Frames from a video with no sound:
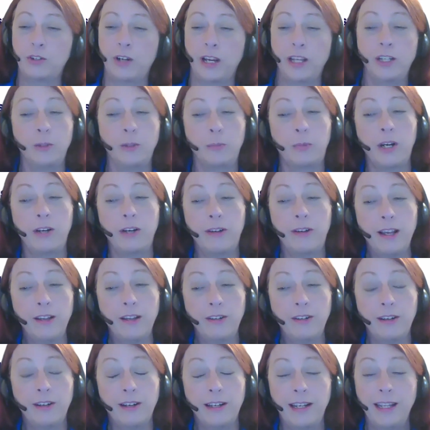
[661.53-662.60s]
trying to break
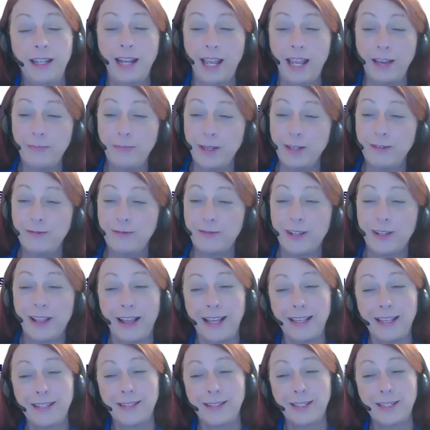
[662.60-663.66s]
ground on and have been for the
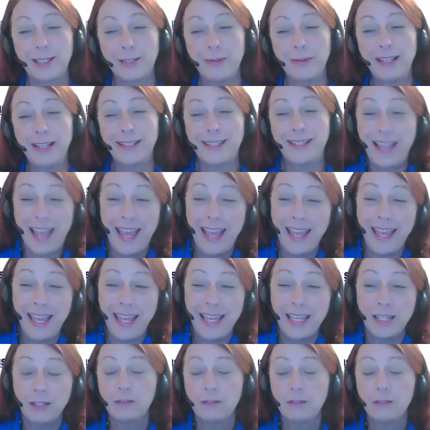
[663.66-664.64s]
last six months. Yay!